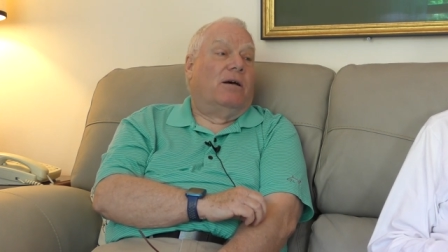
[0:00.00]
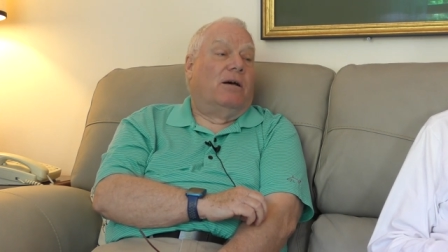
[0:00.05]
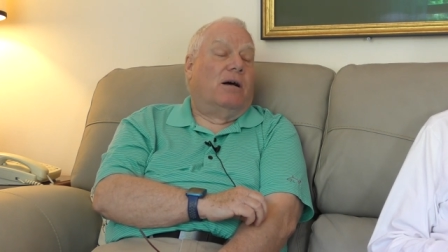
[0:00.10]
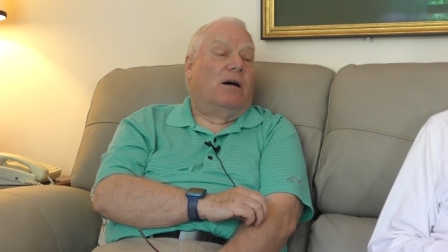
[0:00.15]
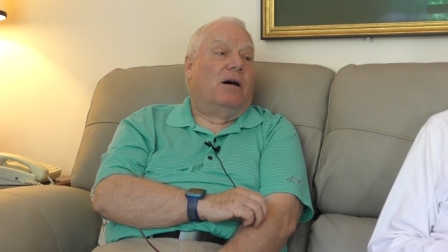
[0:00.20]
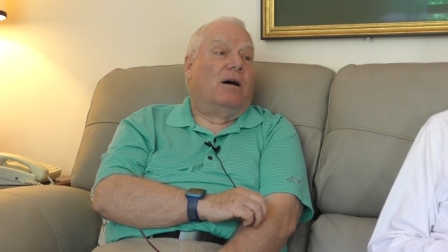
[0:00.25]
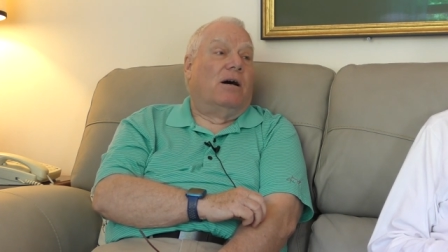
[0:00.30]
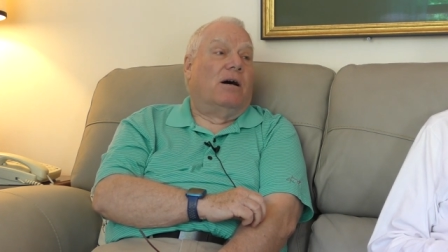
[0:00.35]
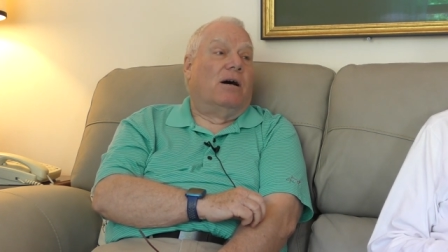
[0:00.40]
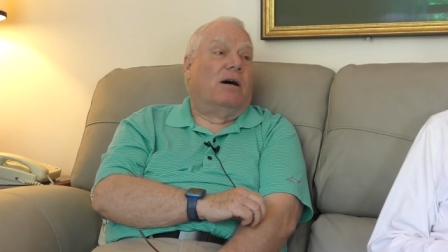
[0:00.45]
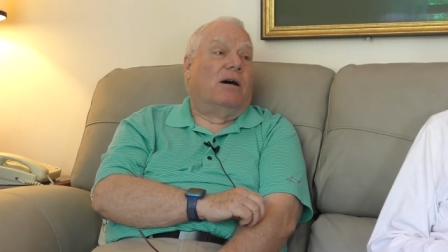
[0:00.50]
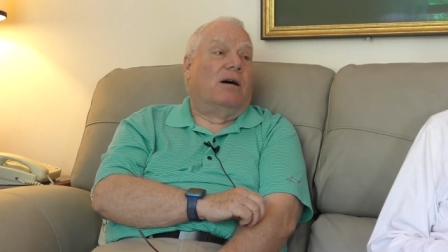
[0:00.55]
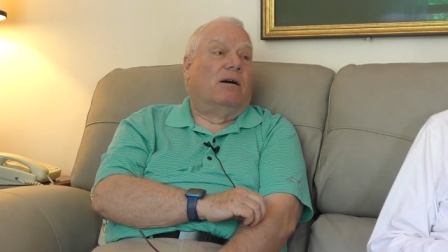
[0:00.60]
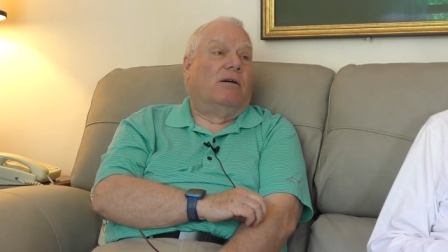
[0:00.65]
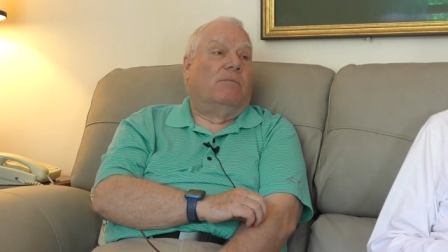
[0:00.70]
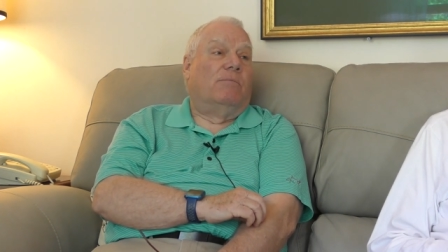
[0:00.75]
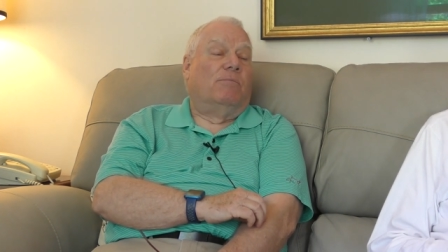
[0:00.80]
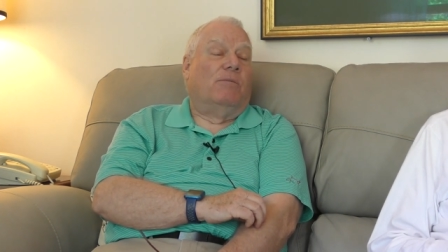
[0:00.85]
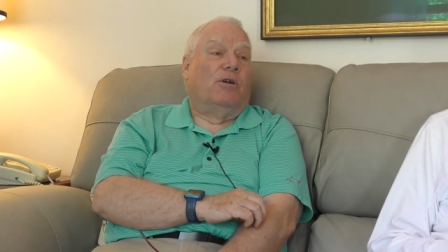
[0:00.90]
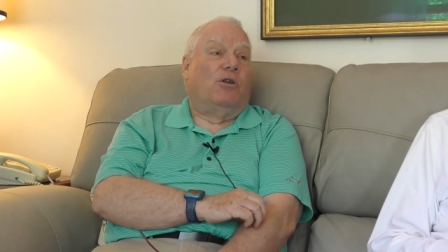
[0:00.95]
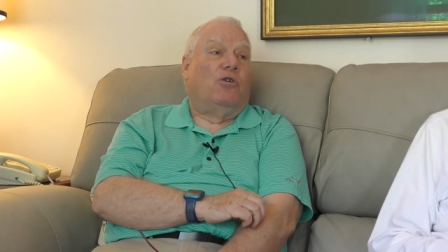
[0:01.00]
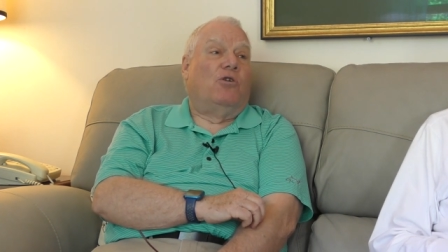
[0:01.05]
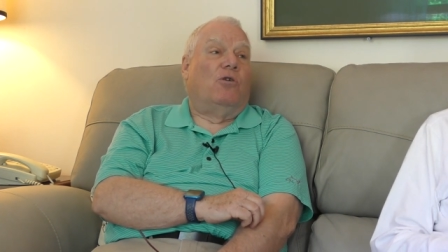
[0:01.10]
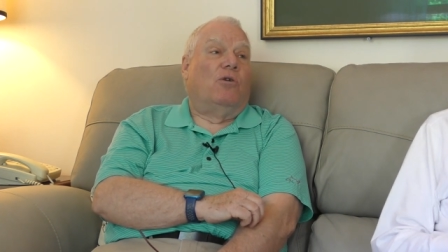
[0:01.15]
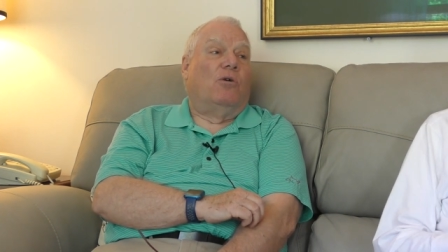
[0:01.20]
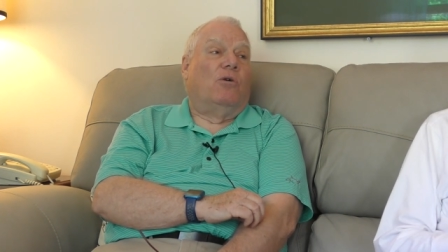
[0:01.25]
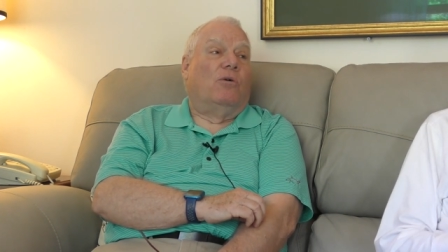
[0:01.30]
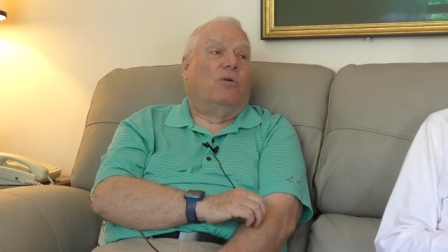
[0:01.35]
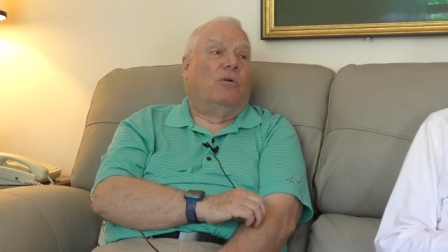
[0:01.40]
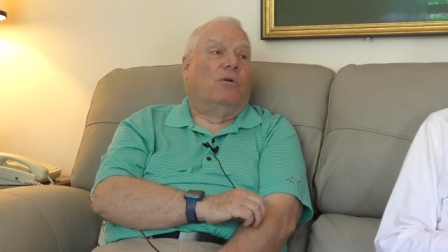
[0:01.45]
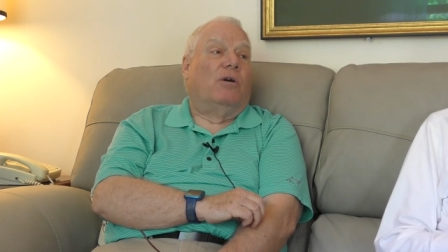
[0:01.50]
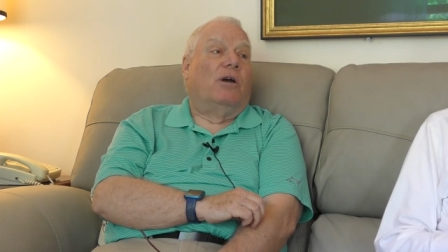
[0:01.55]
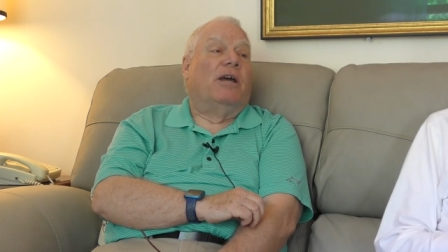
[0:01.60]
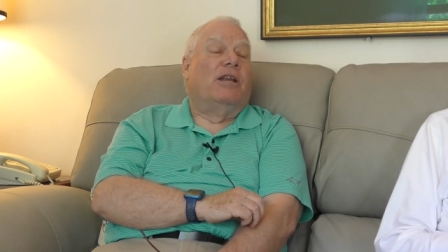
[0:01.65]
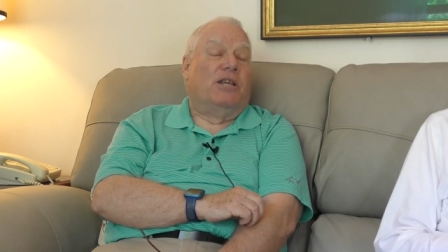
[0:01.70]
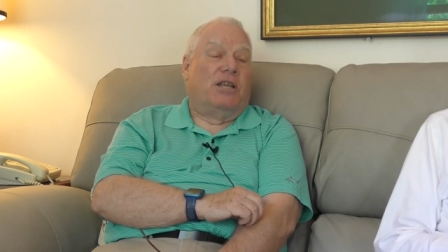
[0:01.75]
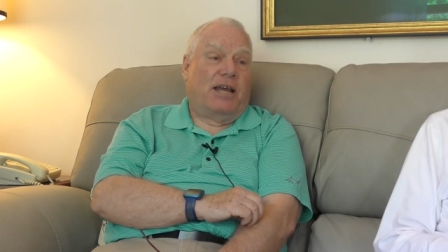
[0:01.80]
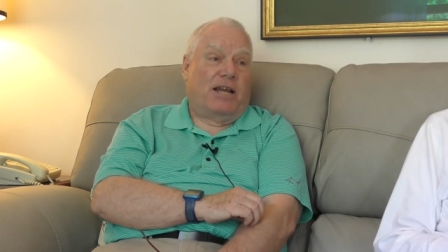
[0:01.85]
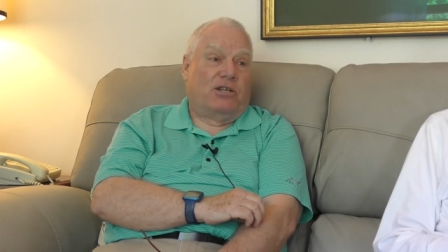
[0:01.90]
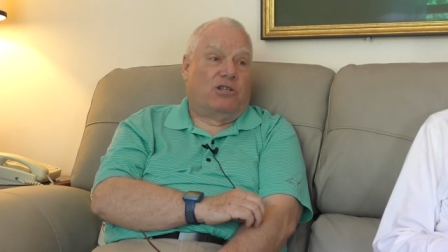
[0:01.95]
Uh, but intentionally?
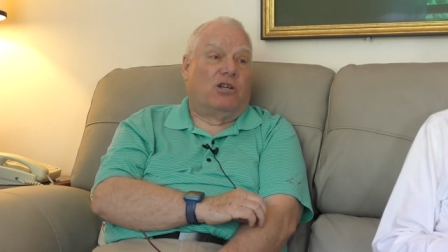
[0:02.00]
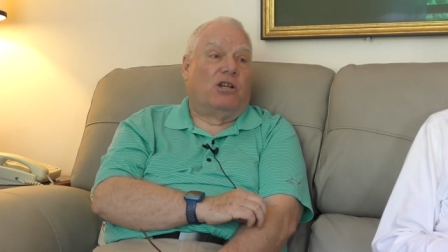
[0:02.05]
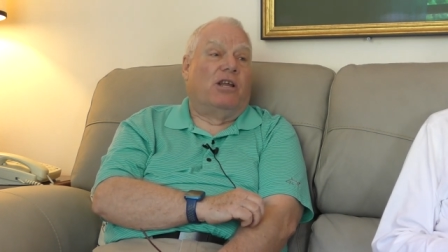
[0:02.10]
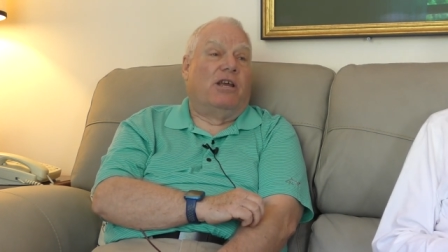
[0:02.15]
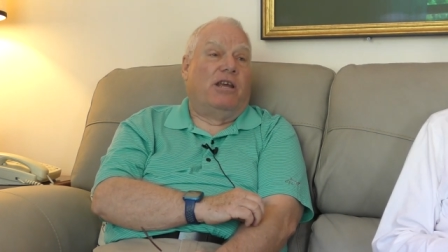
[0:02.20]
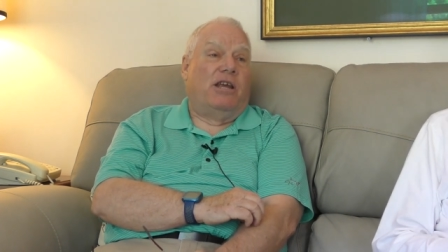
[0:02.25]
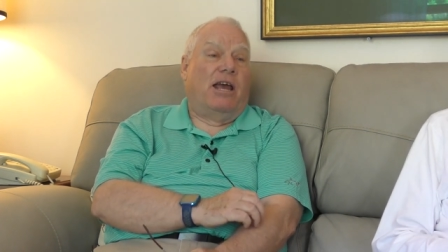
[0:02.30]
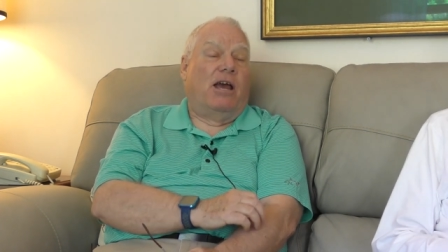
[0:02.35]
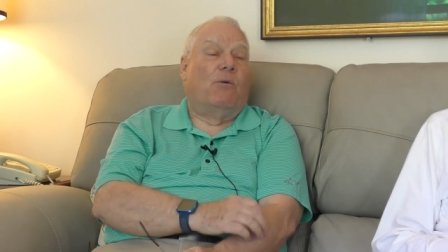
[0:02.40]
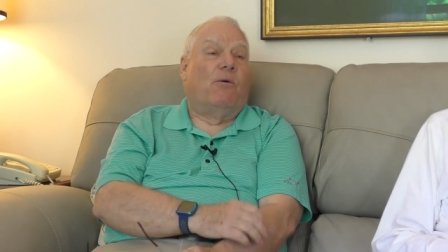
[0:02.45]
Intentionally, yeah.